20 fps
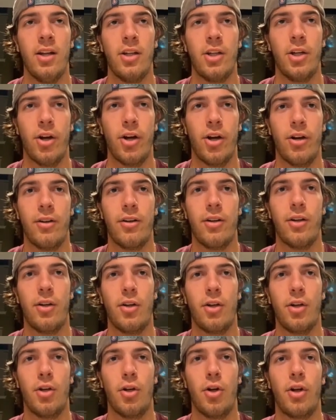You're
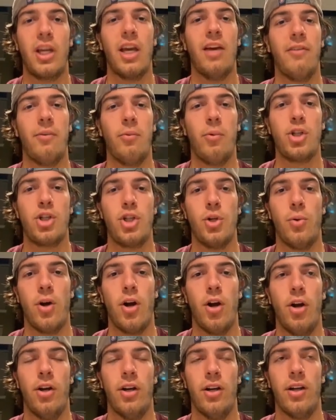given what you
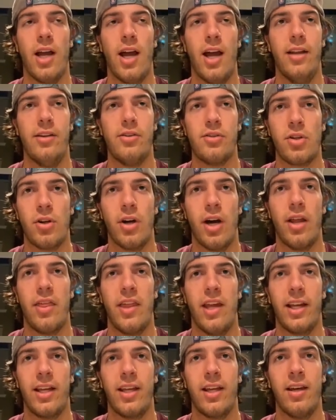earn. And so I
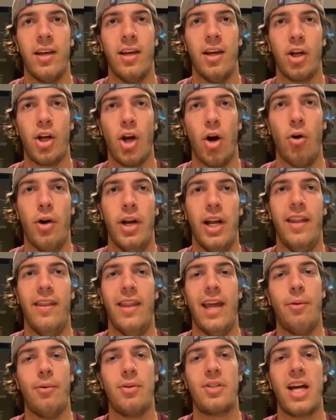think going in,
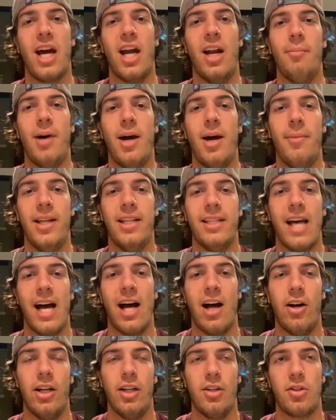that was kind of my
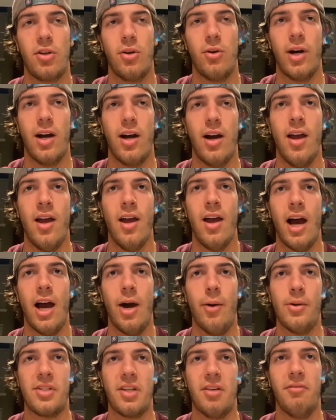mentality. So
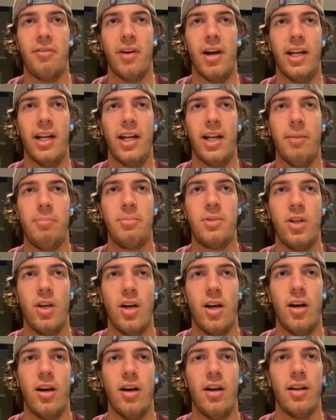I was invited up
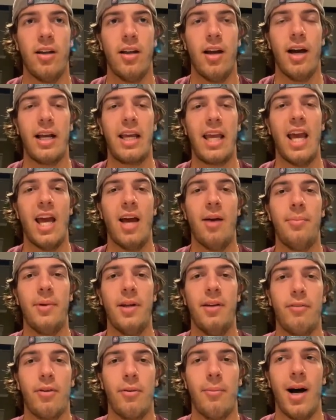to a camp
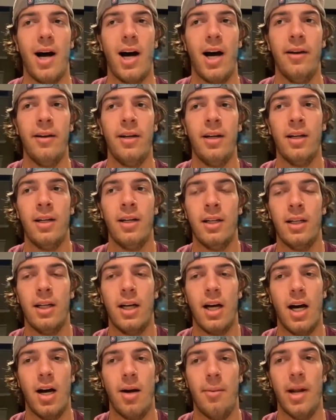in Vermont.
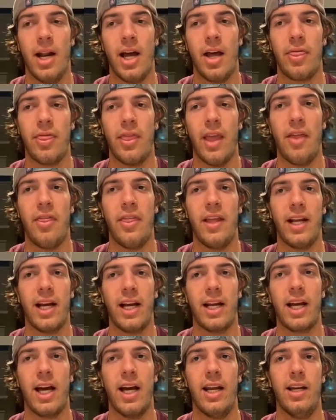And I think
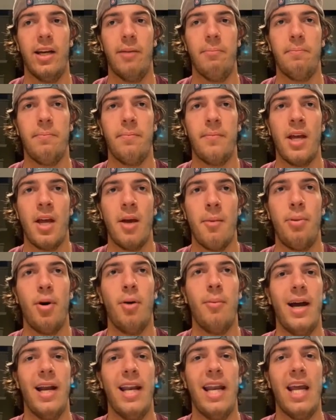I kind of
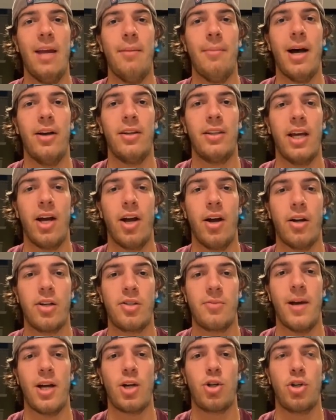put my name out there,
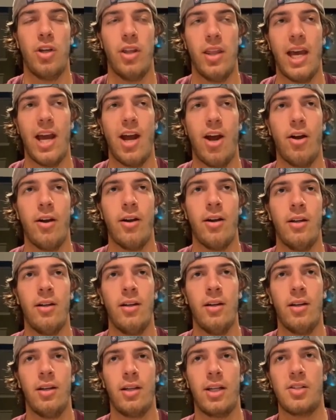especially there,
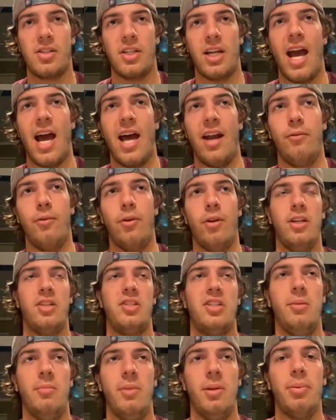because they hadn't really
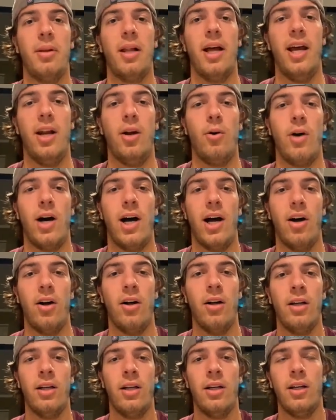seen me play in a
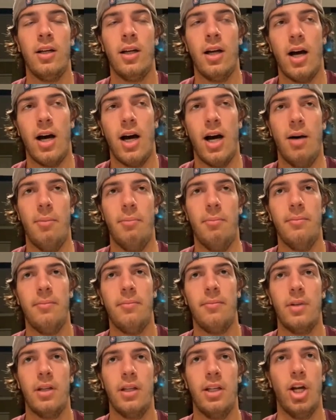while. And
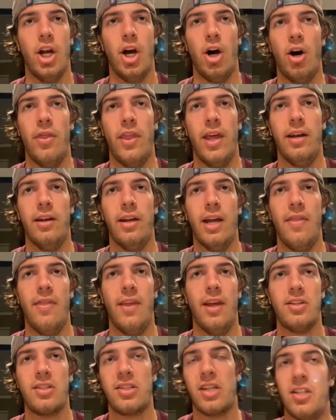
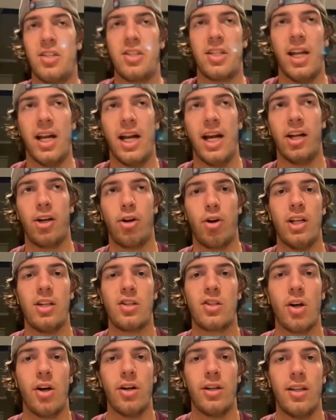then since then I had a great
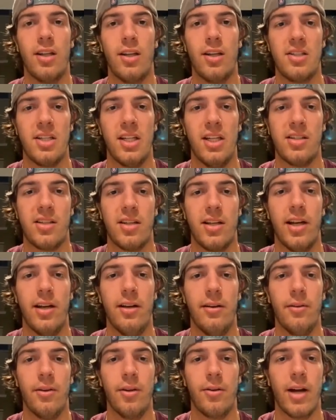start to the season,
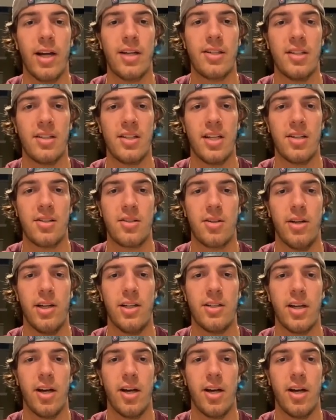and the rest is history.